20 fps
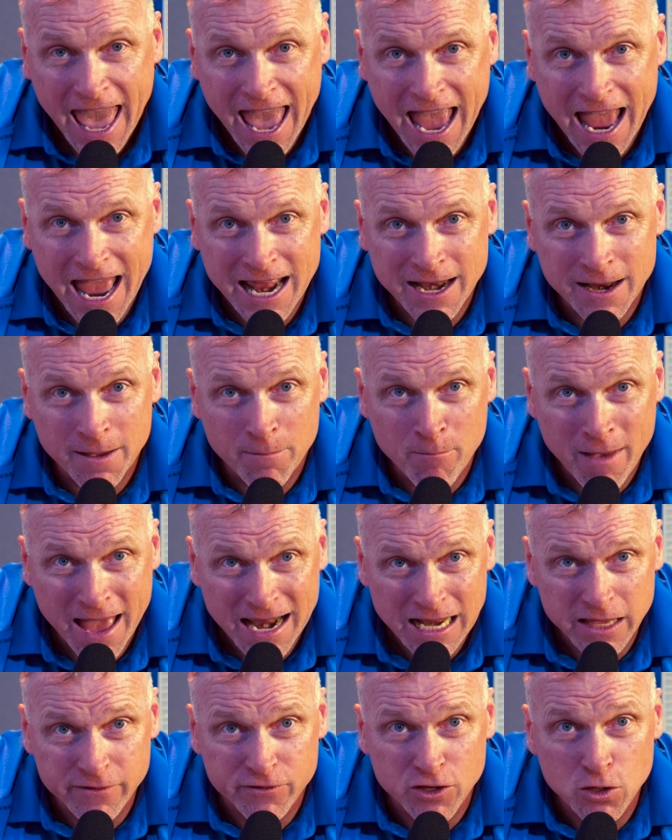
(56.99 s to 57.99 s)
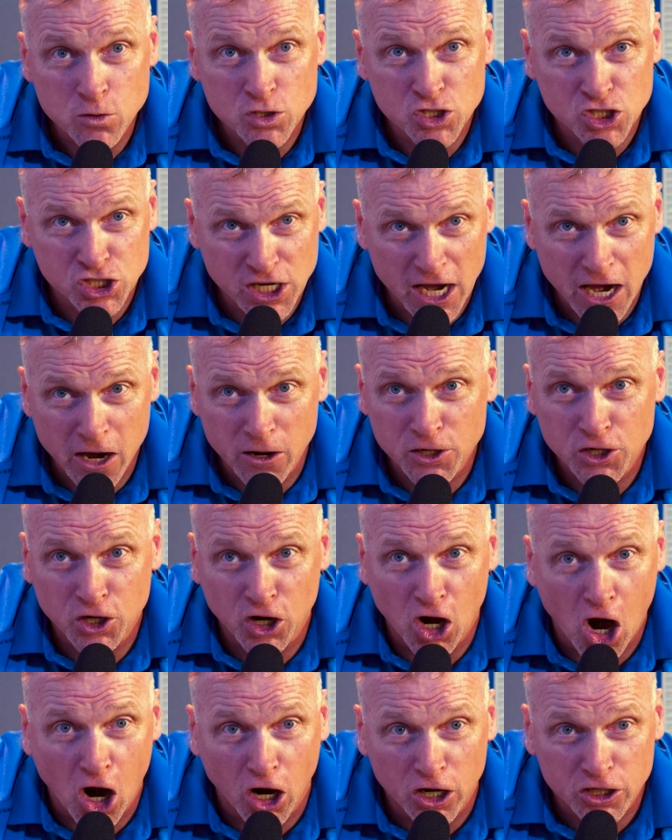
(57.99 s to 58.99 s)
And many of you shared
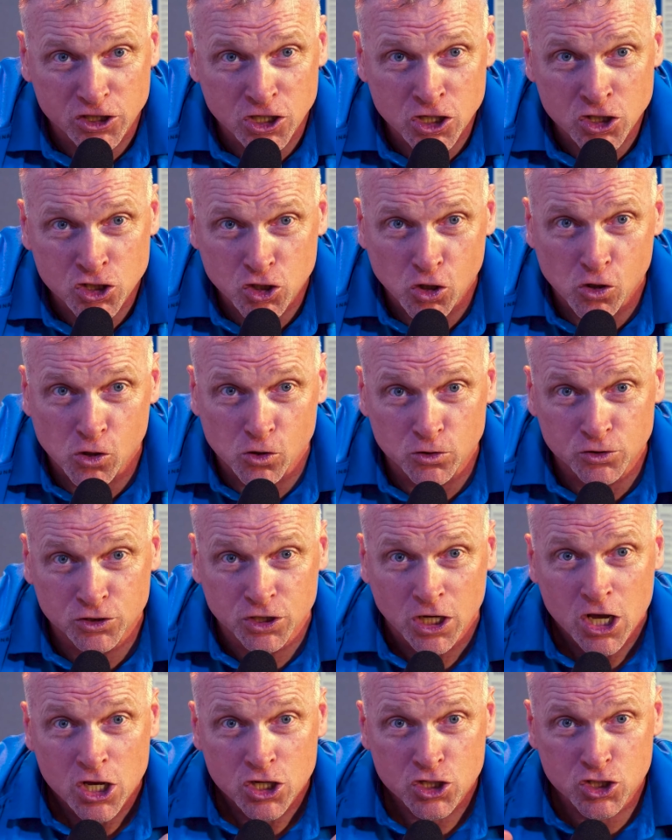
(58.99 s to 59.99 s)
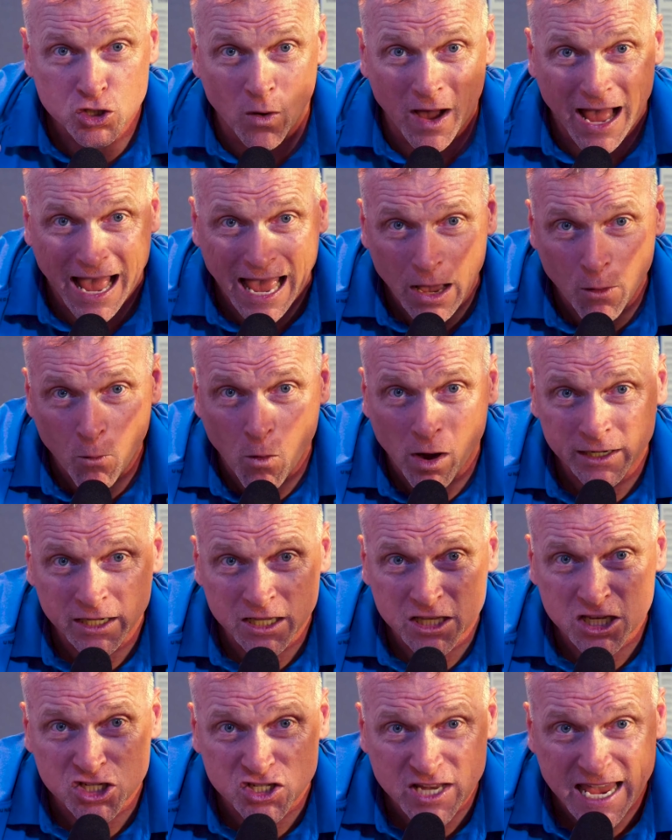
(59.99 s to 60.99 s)
your hearts and souls. So I
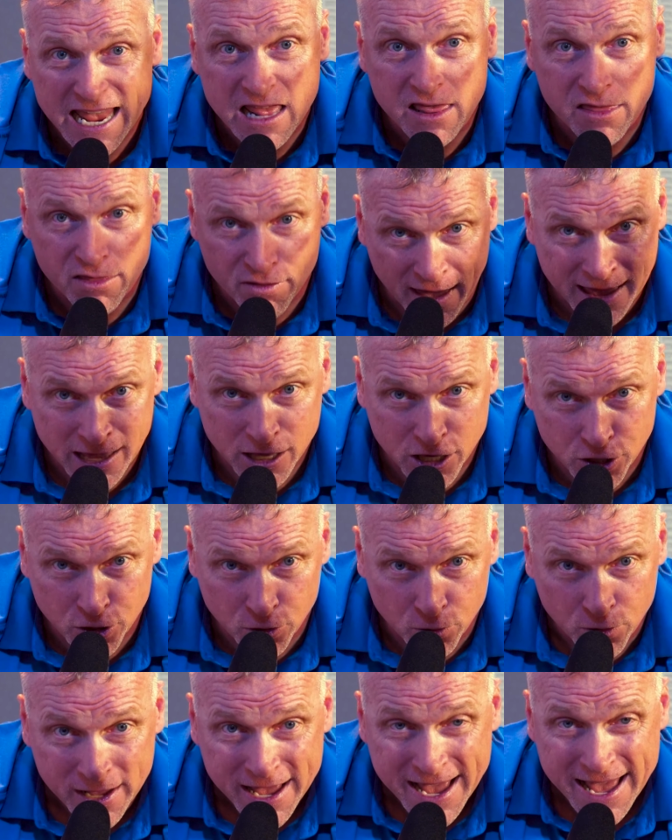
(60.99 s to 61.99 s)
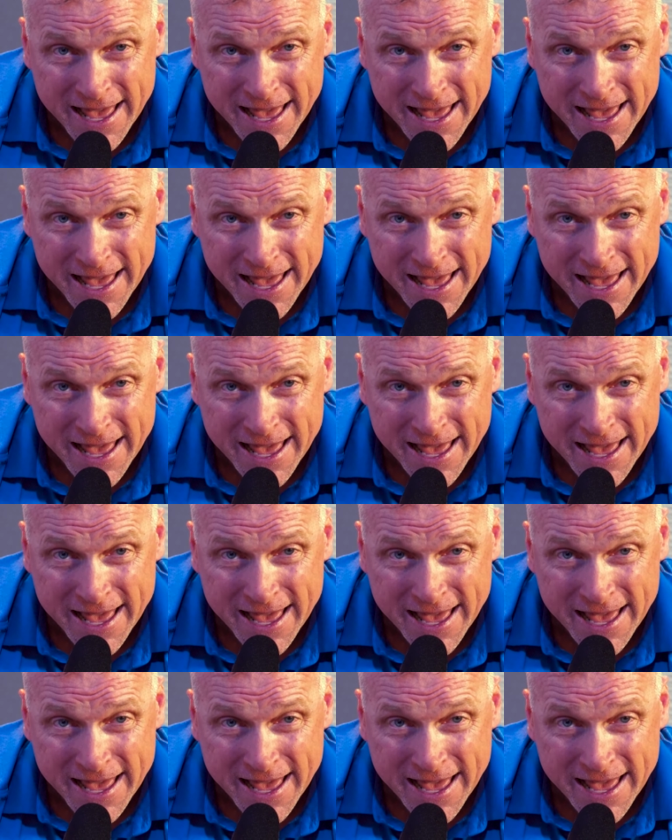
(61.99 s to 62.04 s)
wanted to say thank you.